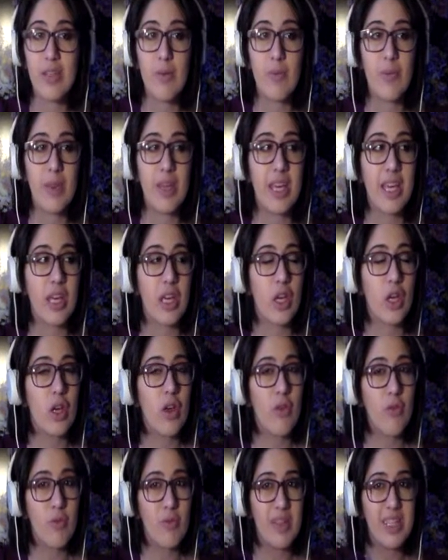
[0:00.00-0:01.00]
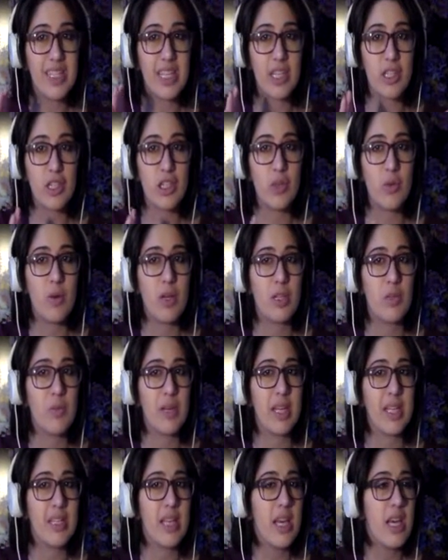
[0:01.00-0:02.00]
something good from this section to watch
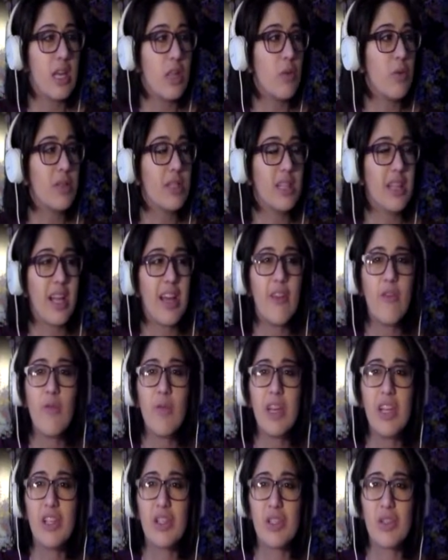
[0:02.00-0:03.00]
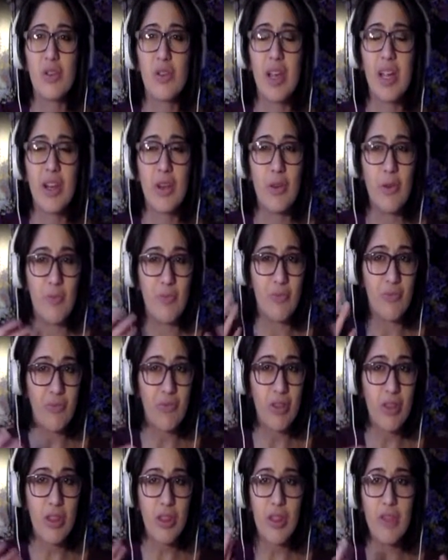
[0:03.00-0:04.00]
because there was a lot of me just trying to
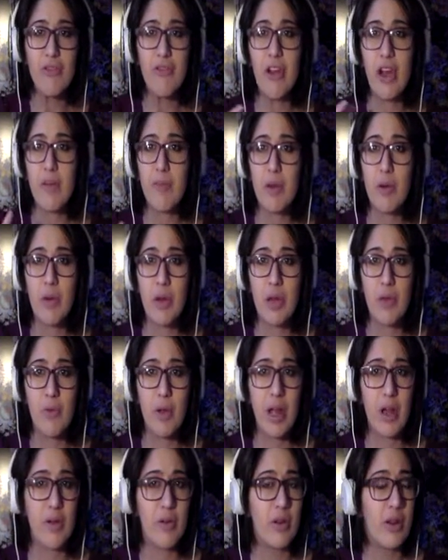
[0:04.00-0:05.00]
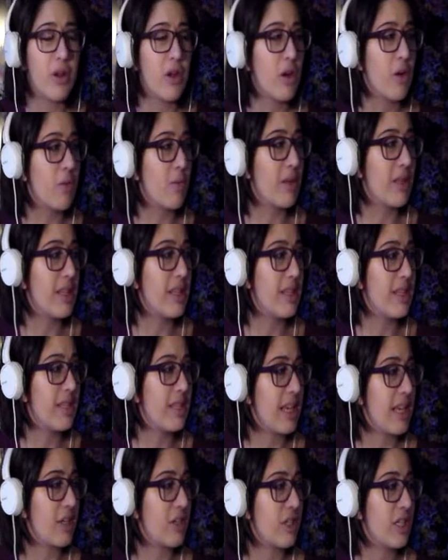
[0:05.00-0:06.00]
find my way around with this
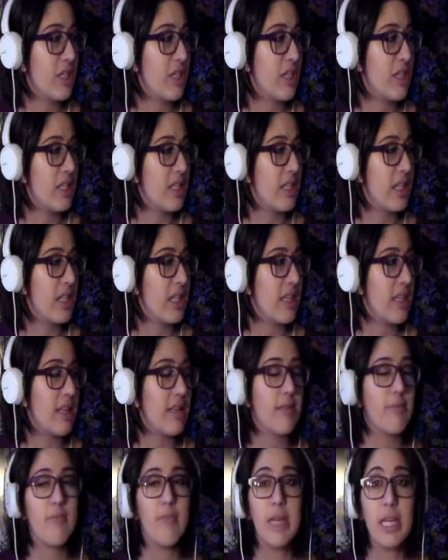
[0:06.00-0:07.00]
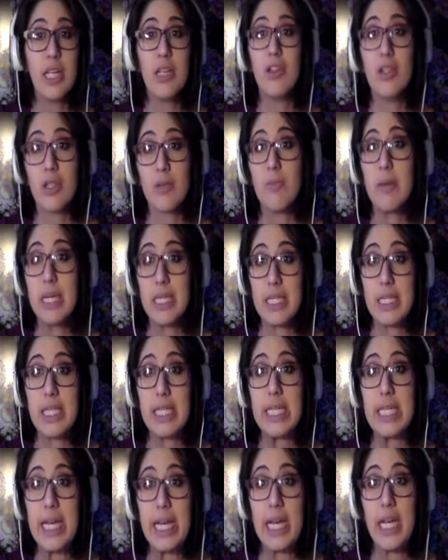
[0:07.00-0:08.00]
section, it, me just
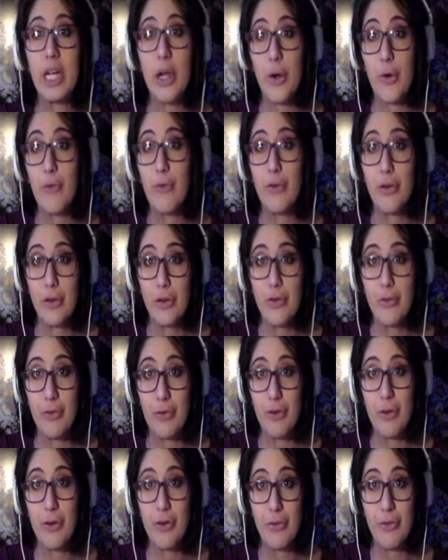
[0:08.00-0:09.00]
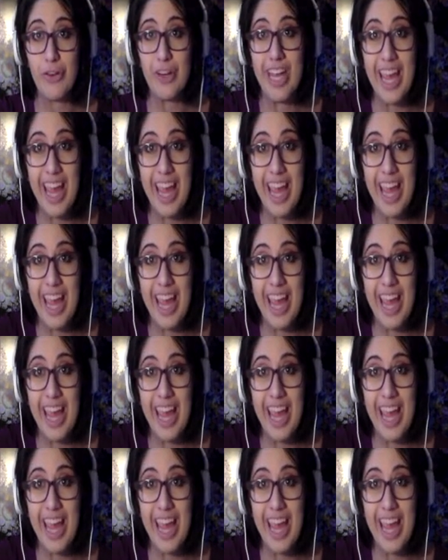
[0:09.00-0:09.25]
basically dying over and over and over